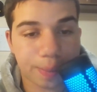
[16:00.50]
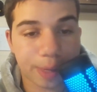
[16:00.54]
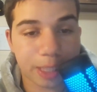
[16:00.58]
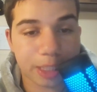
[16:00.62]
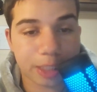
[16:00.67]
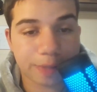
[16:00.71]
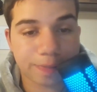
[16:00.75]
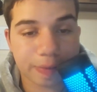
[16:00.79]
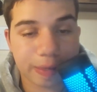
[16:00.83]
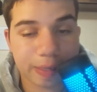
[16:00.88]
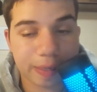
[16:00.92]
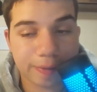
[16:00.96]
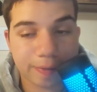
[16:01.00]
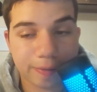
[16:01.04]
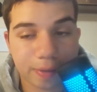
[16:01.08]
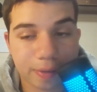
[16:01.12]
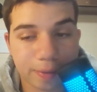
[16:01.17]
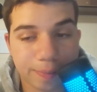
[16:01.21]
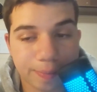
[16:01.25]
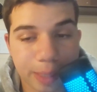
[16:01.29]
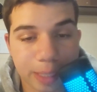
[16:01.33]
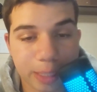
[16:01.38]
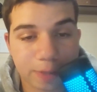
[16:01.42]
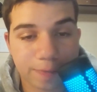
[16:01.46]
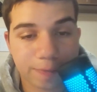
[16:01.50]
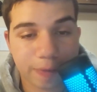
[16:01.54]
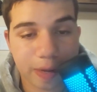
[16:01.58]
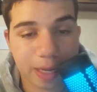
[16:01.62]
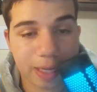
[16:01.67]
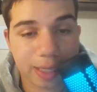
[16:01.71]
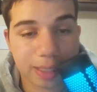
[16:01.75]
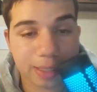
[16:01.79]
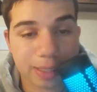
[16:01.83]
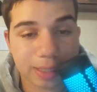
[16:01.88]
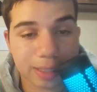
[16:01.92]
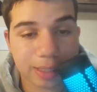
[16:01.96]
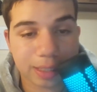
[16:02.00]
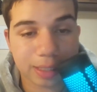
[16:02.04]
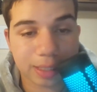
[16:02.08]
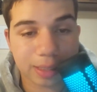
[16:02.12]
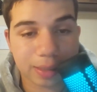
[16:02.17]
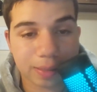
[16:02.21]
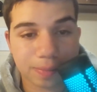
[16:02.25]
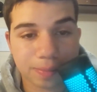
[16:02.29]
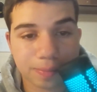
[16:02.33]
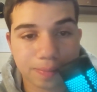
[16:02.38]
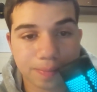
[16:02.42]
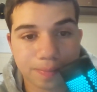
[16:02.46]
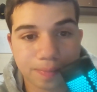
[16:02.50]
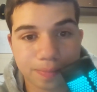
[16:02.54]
best fans in